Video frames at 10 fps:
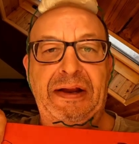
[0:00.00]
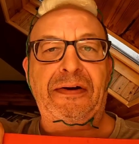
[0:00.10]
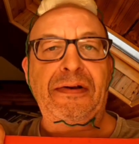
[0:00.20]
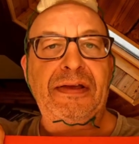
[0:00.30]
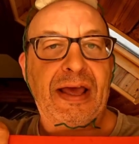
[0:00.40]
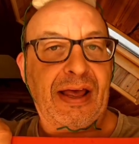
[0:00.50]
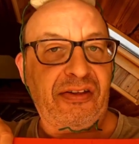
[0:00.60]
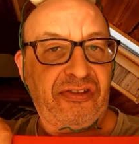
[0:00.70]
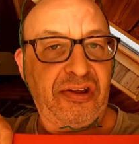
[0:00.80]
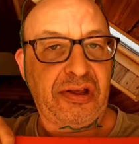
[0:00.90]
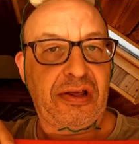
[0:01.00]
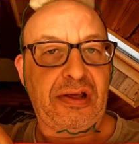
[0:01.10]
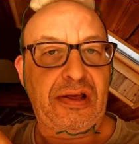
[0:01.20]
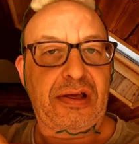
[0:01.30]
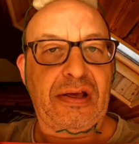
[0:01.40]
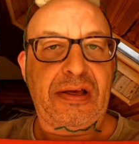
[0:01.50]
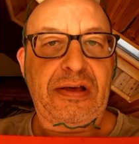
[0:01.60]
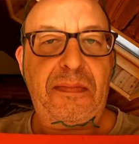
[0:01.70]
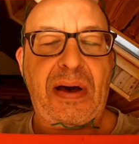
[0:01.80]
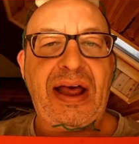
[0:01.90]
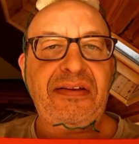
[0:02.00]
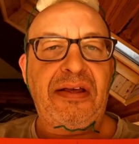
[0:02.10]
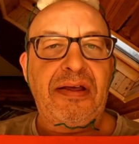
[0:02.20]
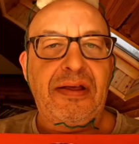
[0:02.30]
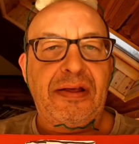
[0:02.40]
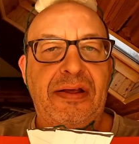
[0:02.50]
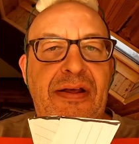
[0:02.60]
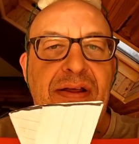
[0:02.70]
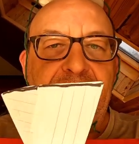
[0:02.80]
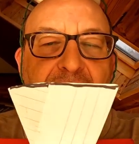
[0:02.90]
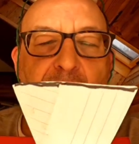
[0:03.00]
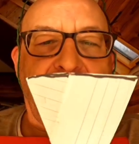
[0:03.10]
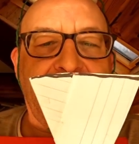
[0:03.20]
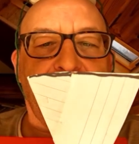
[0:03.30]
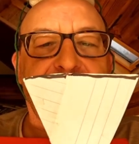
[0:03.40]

here, yes, but the way